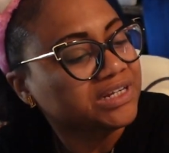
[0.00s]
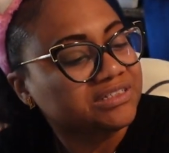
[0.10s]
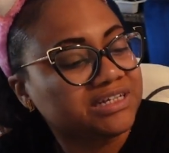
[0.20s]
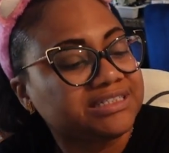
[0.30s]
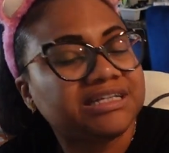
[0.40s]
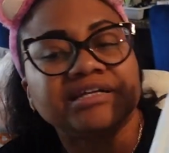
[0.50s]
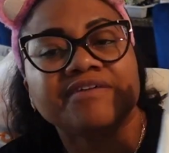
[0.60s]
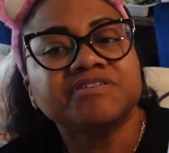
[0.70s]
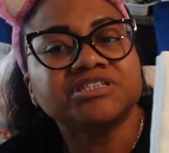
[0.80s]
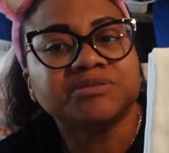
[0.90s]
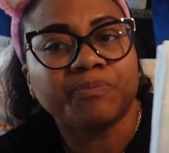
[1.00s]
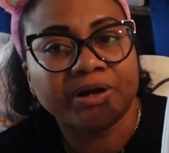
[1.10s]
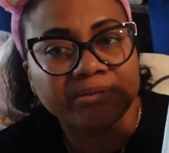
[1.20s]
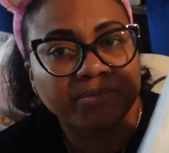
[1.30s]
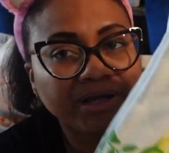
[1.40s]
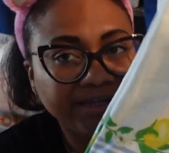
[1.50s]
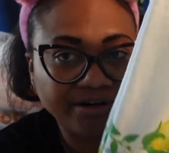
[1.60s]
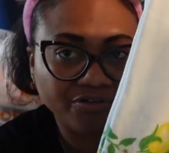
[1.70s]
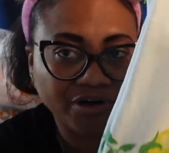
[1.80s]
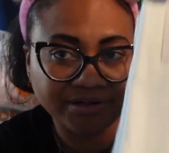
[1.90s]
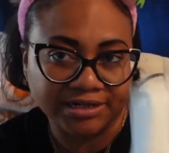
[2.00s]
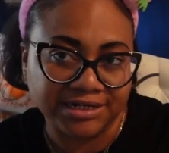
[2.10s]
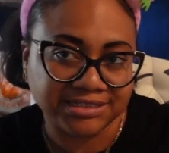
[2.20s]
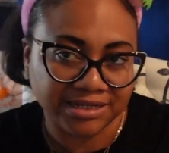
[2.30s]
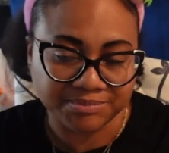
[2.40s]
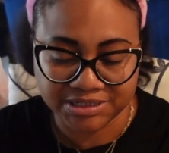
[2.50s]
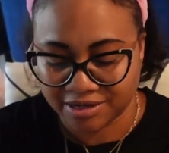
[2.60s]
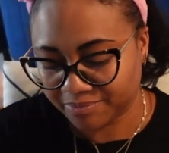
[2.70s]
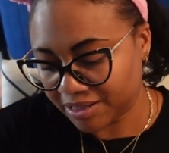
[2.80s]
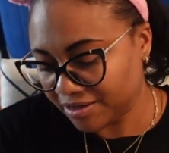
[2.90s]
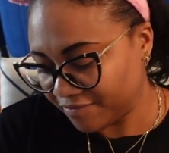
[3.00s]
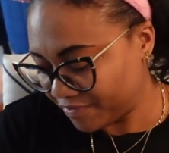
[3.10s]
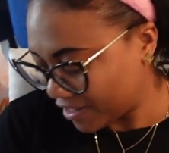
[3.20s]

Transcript: so it's still giving spring but year-round at the same time I love